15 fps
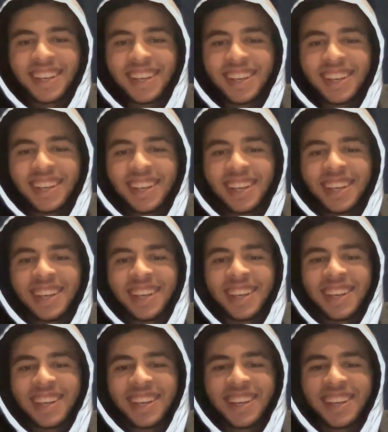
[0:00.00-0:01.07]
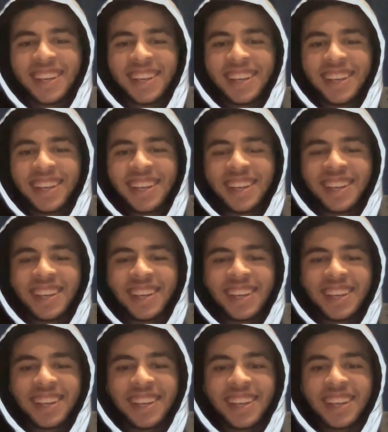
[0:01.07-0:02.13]

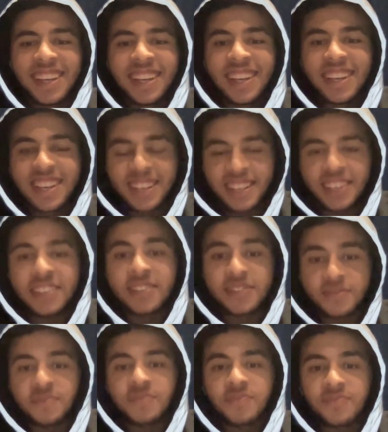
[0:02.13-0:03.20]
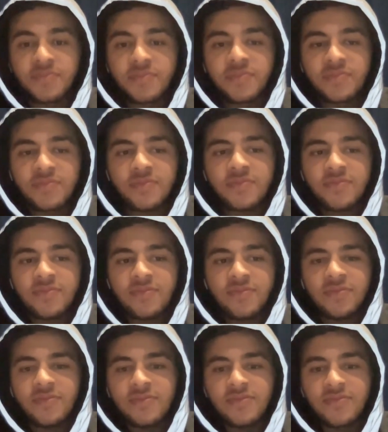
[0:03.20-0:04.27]

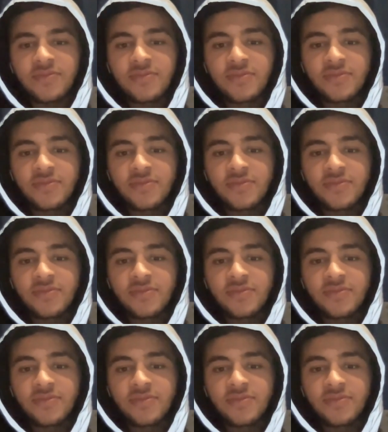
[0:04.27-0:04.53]
No words are spoken by the person on screen.